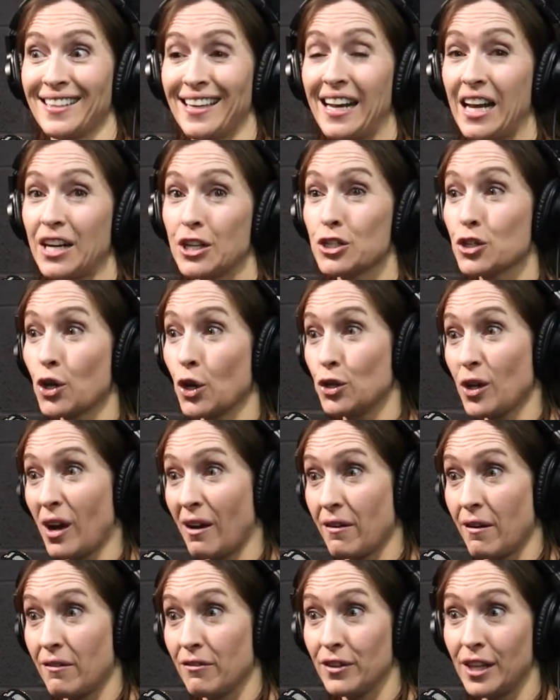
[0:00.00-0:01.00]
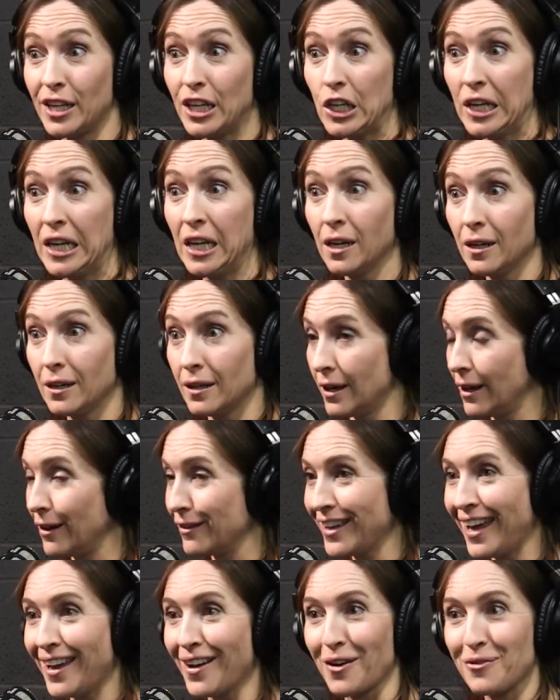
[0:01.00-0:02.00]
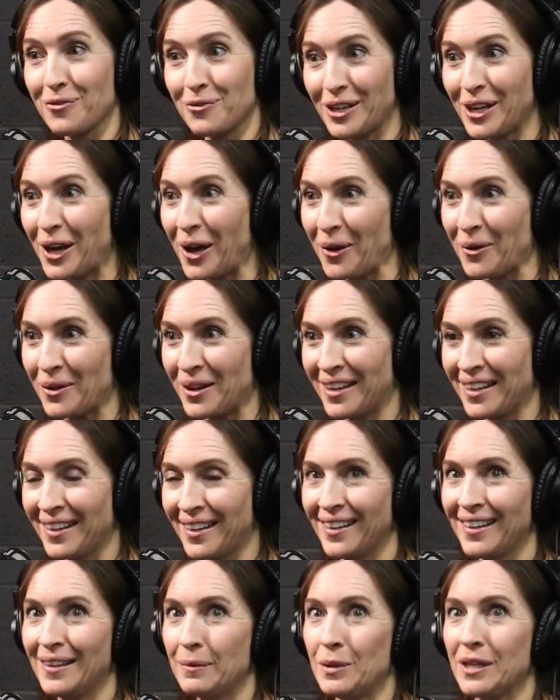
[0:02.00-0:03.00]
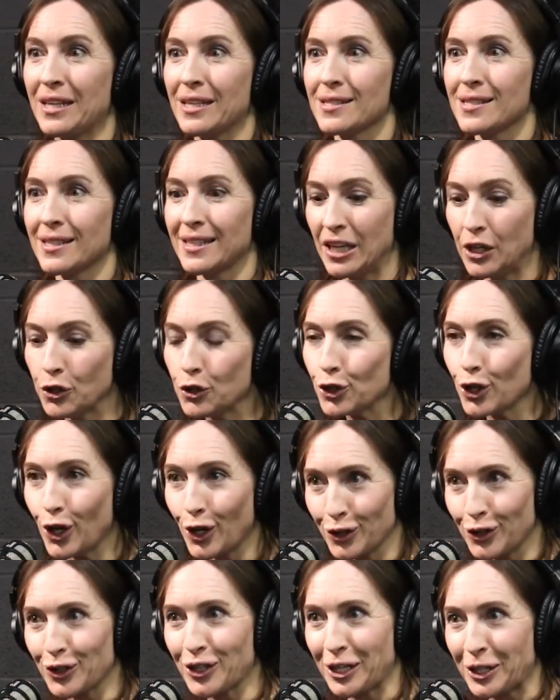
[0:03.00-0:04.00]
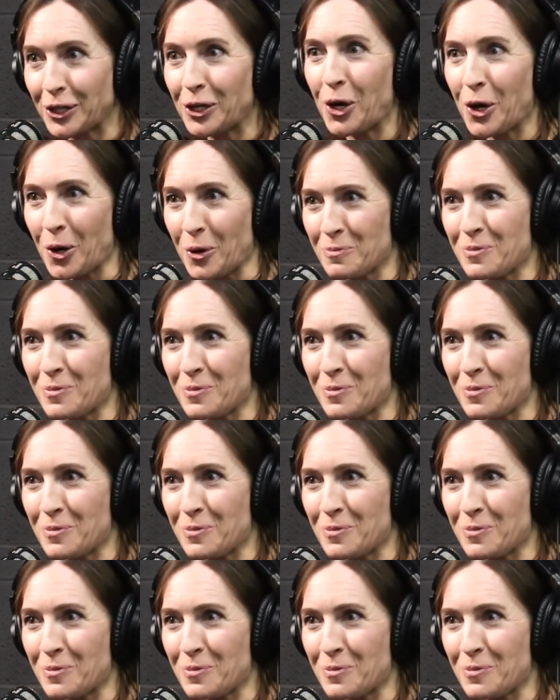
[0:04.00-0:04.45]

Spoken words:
And I just go, do you have everything you need? Okay, off we go. Because a kindergartner can cope.